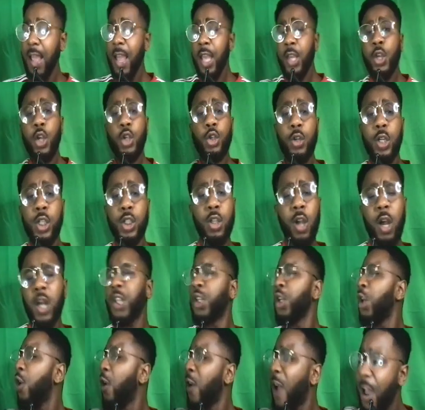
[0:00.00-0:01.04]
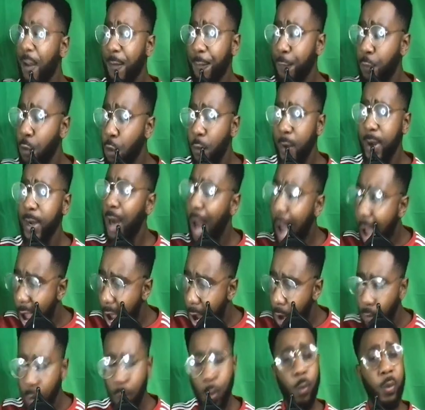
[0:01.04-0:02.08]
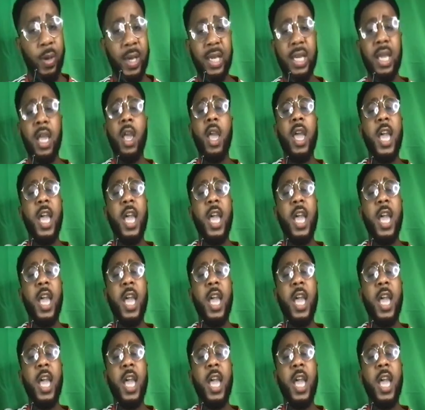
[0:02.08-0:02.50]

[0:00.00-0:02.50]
You truly suck. You have ruined our week.